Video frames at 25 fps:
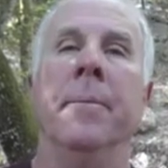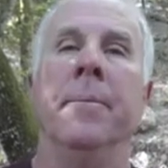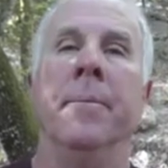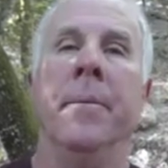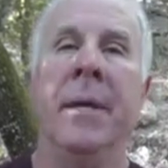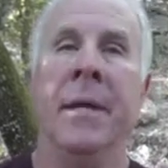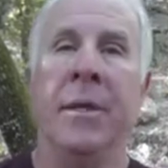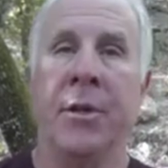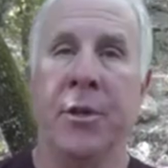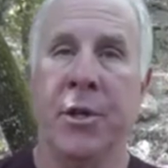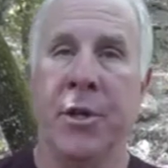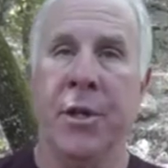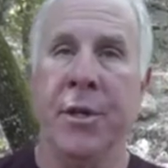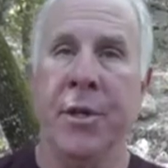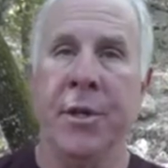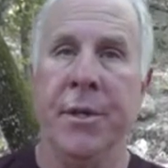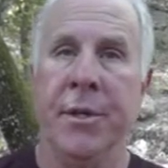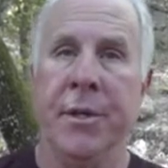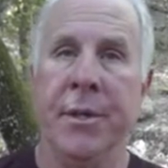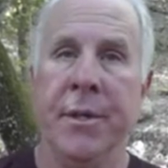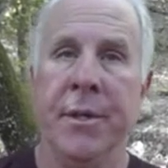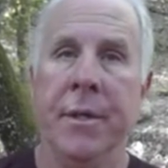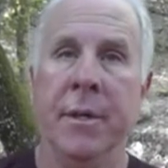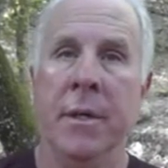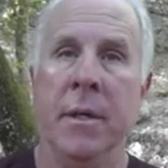
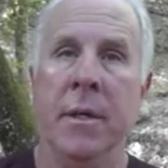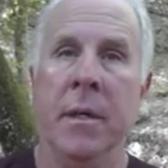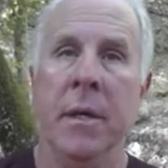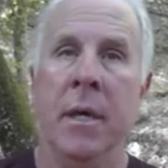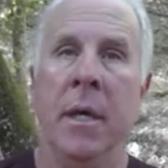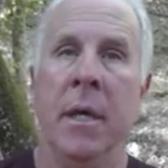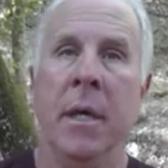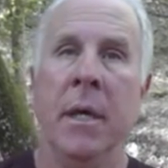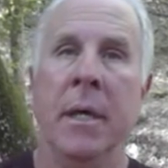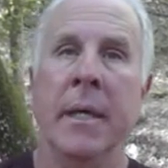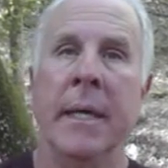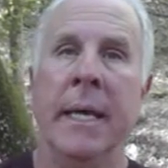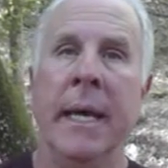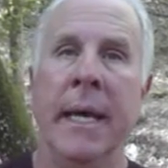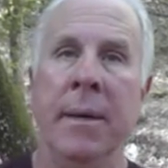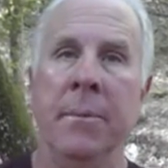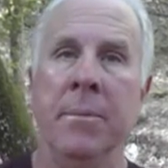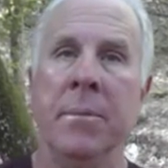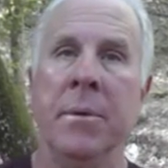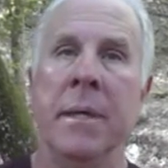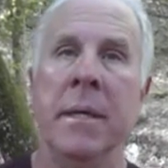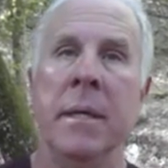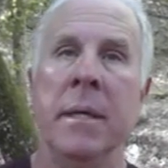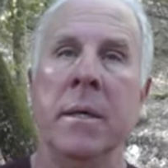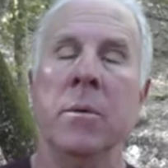incurred
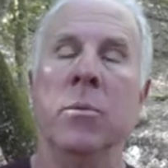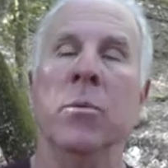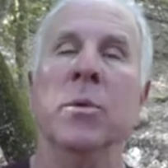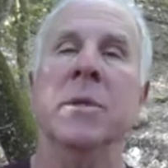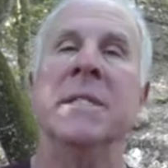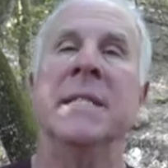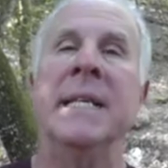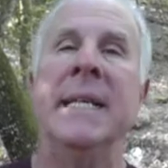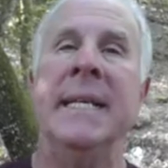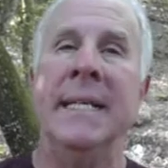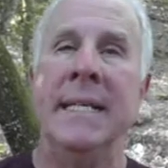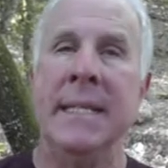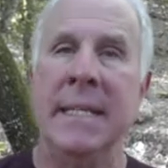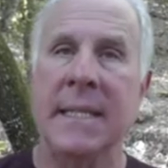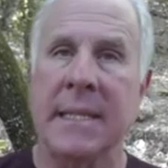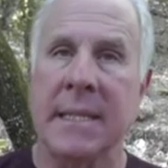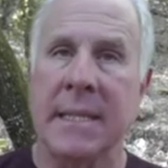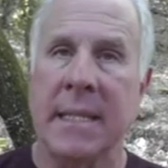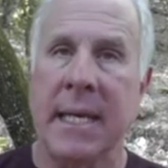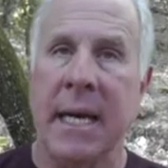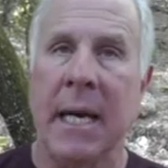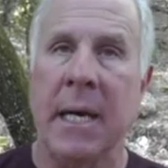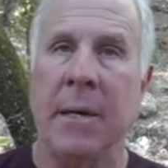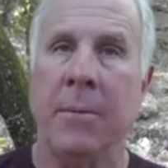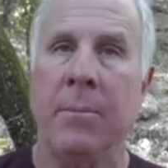gambling was in the
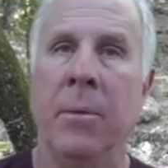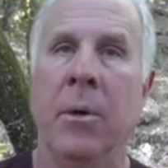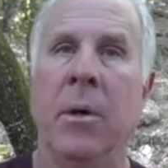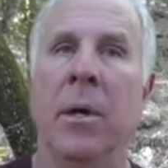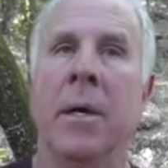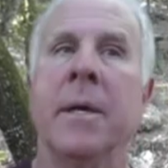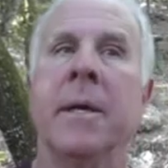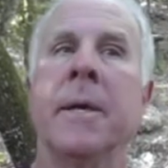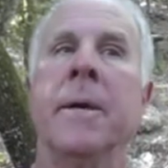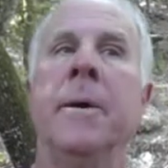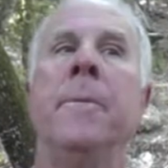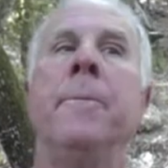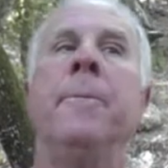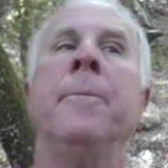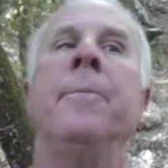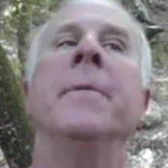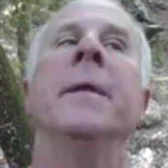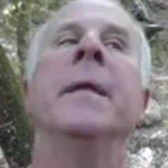stock market